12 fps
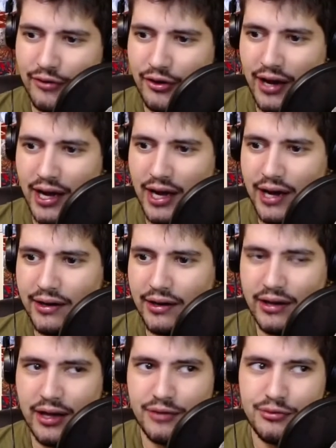and
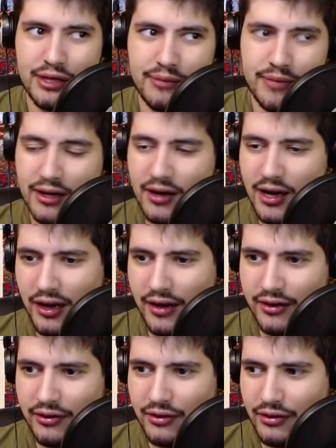that really being highlighted
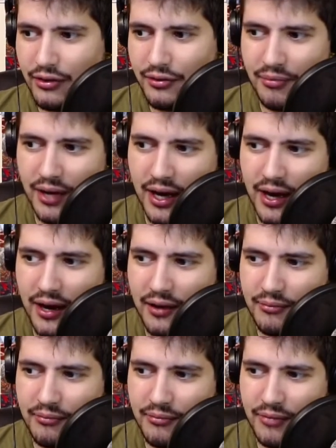to you.
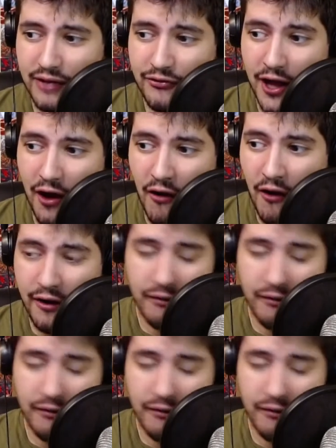If they are,